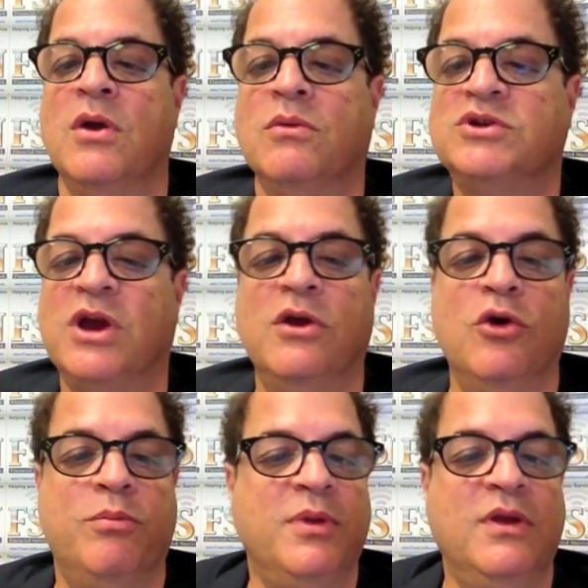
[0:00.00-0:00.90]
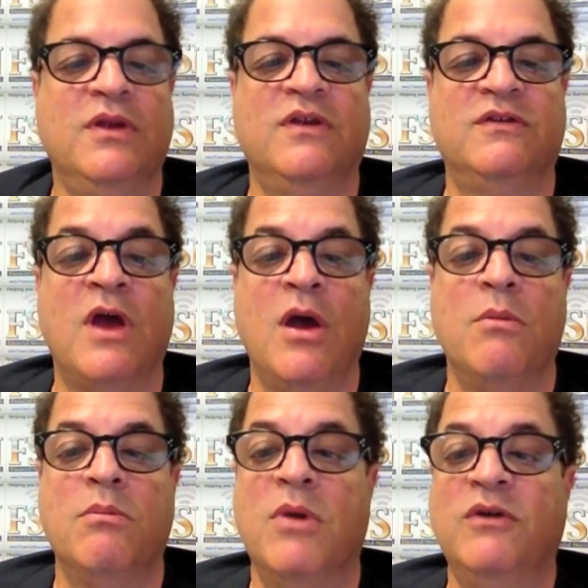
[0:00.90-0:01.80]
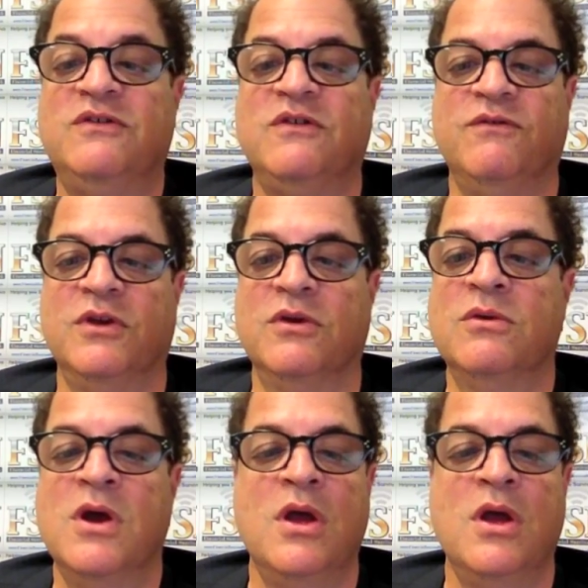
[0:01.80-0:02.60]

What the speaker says: which I hope is most of you,